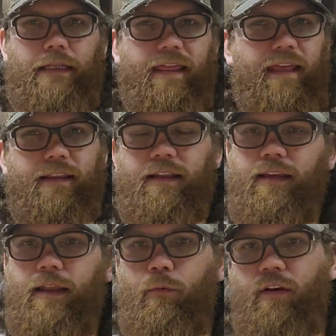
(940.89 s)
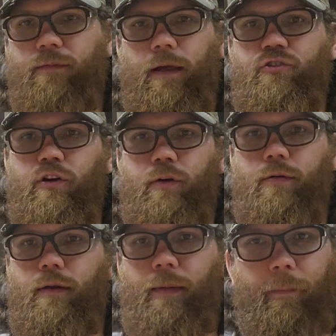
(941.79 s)
I think that's how that works. I'm not sure.
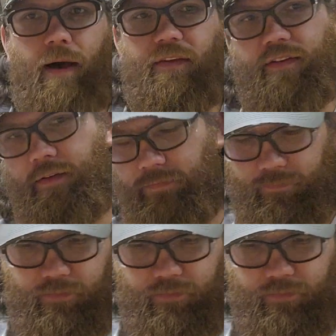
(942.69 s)
I'm not positive.